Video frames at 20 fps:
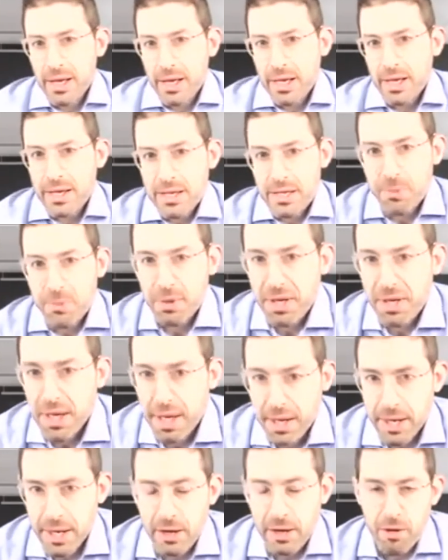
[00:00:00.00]
is the
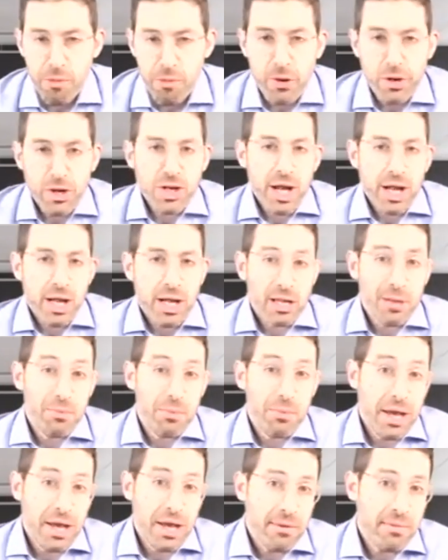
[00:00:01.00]
beginning of appreciating the
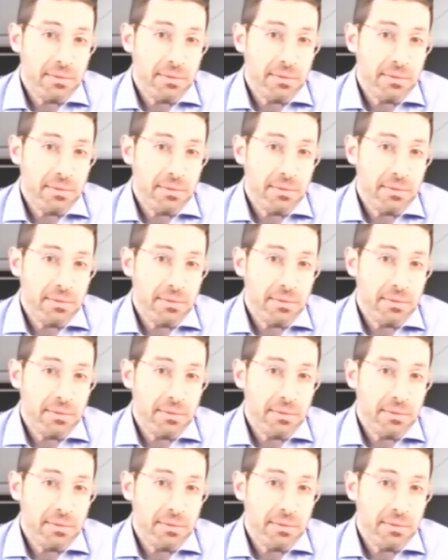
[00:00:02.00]
bee.